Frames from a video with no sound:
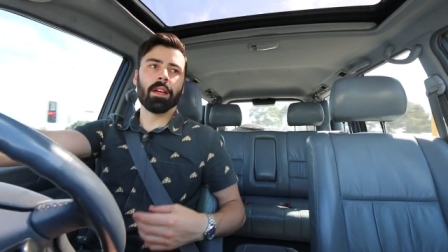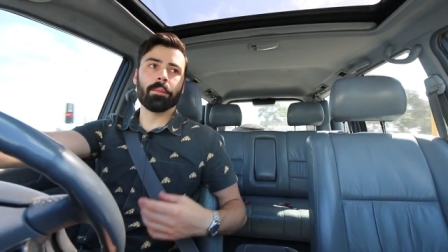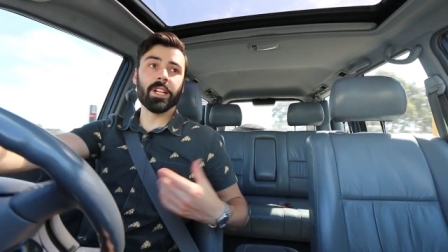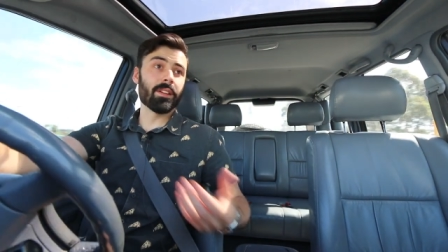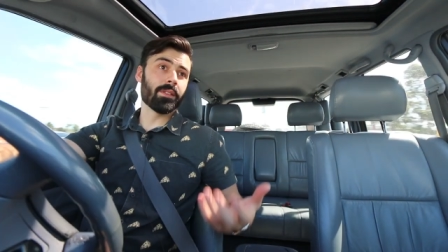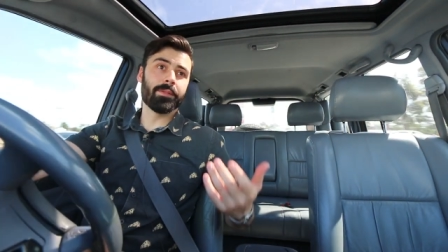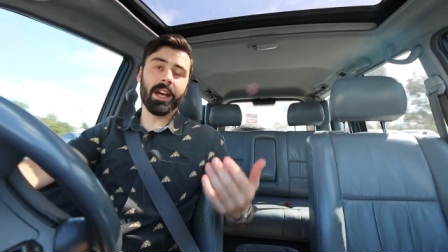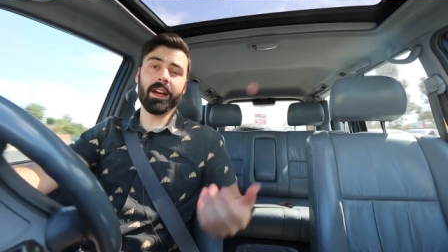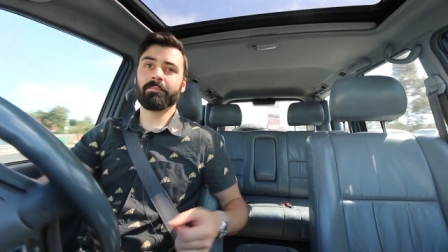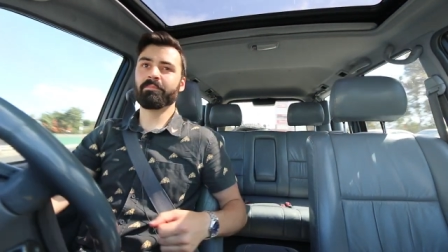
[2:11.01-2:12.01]
And because of
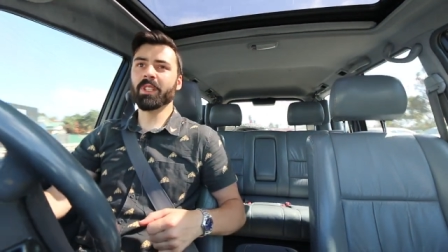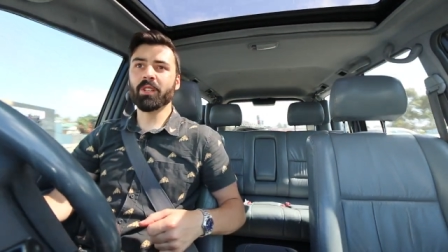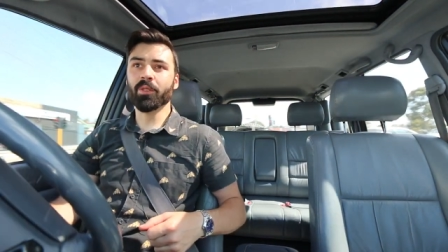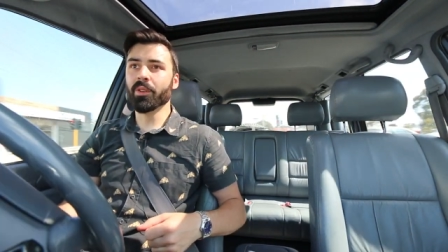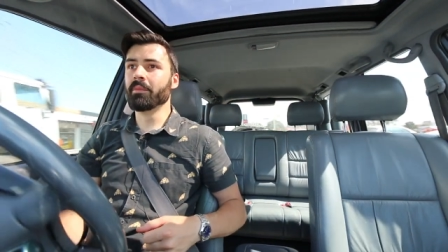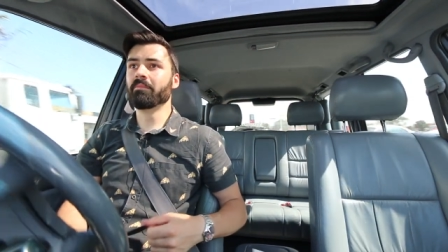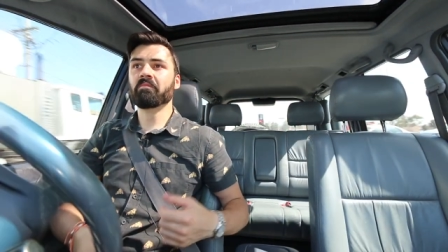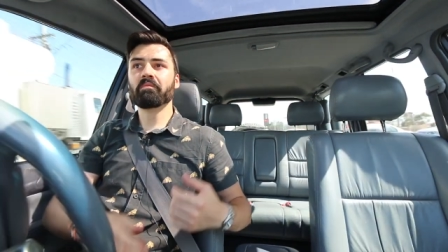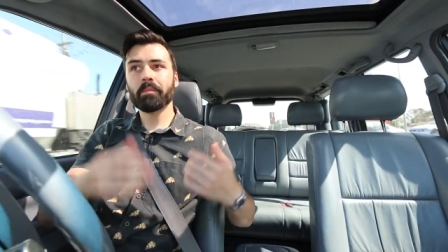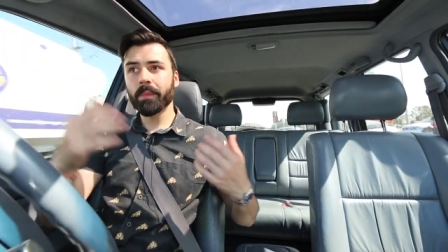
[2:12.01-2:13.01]
that, you could
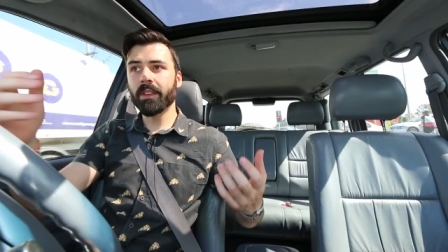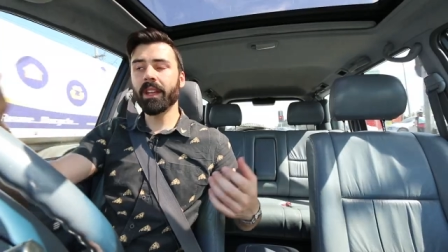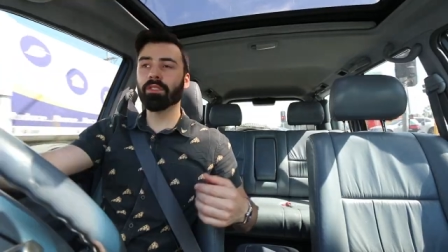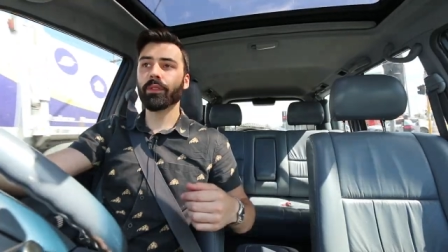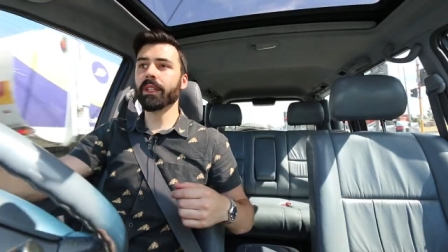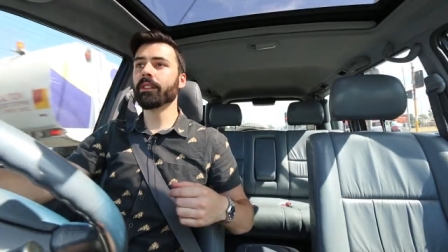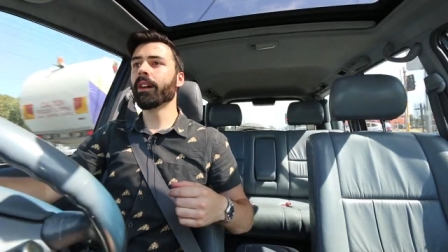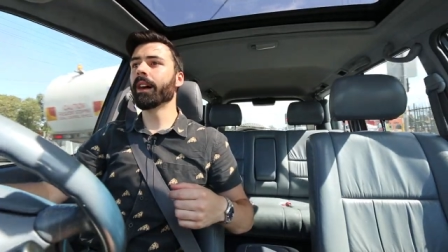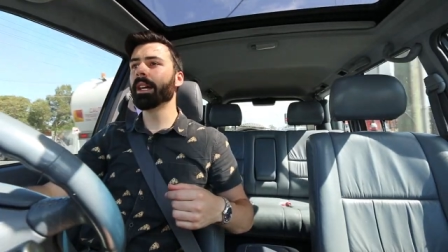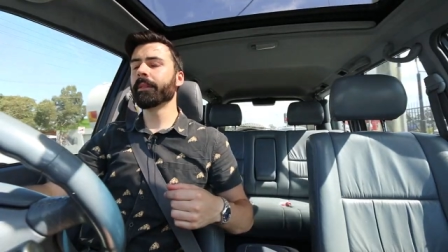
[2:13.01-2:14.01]
potentially
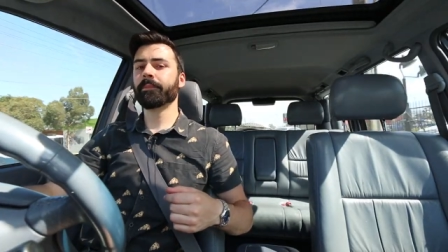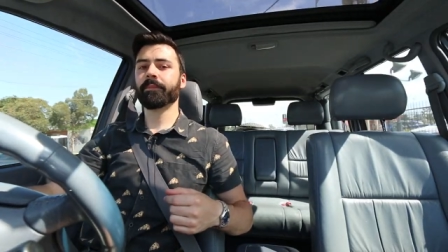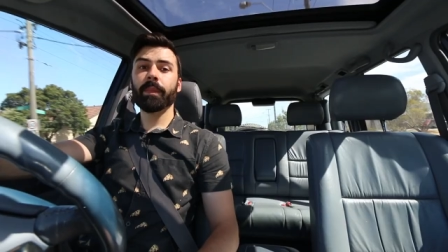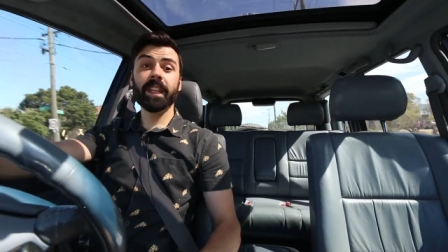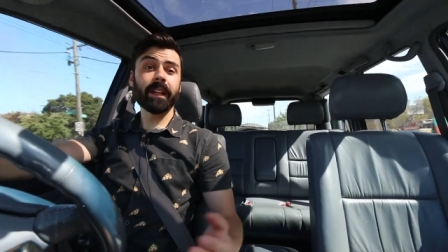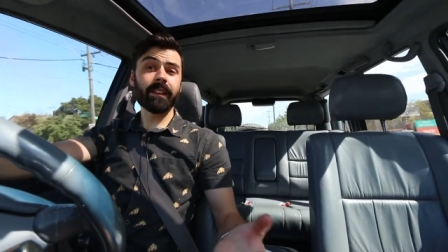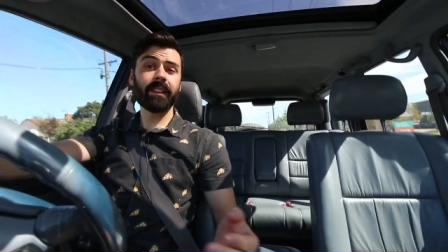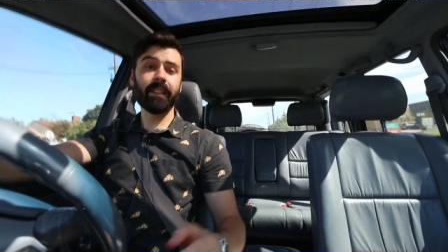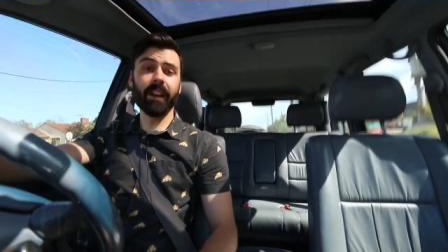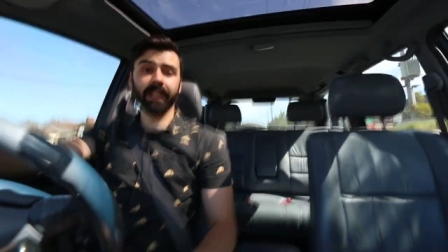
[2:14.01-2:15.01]
die. But then
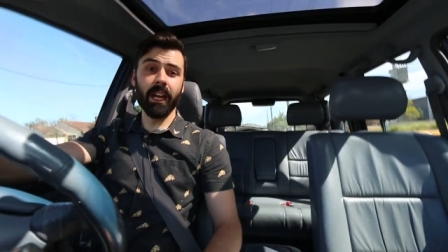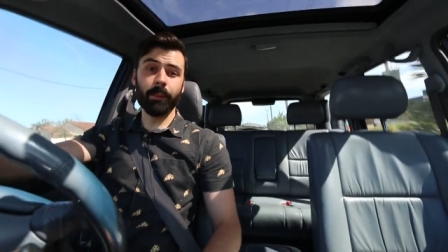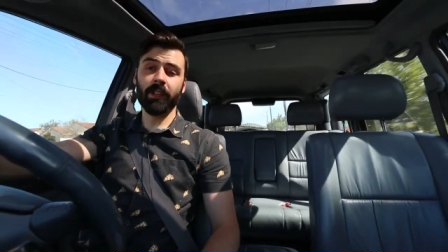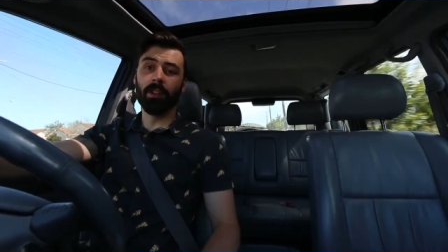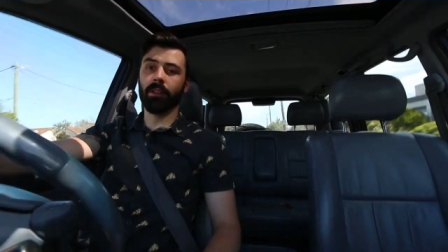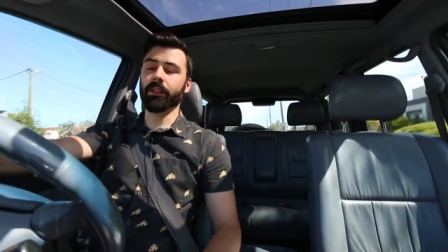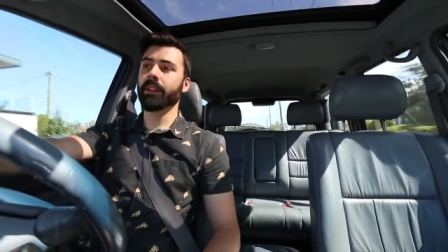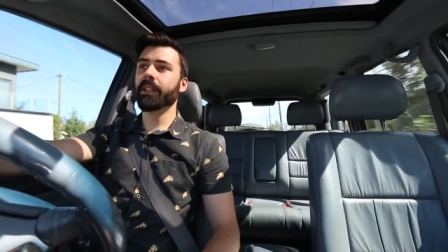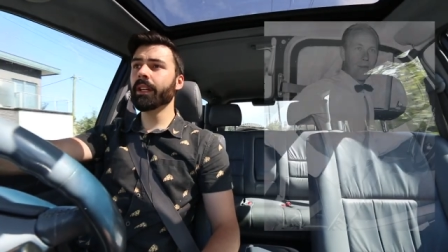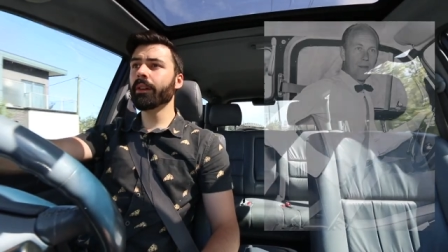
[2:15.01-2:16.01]
this guy came along,